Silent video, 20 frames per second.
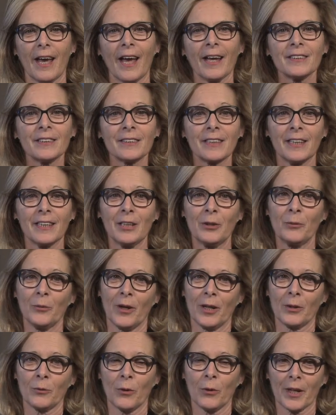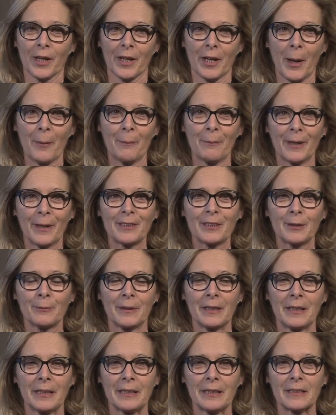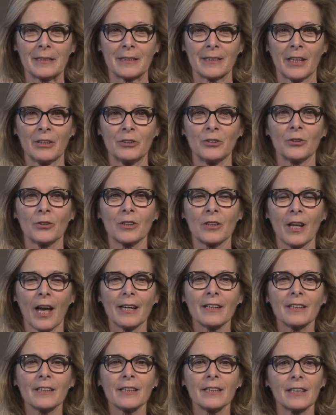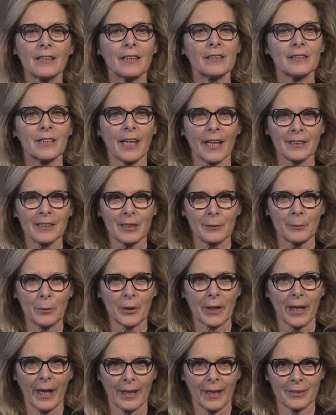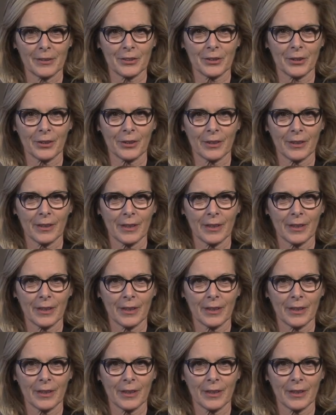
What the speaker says: Ask anyone what an ombudsman is, and you'll likely get a textbook answer.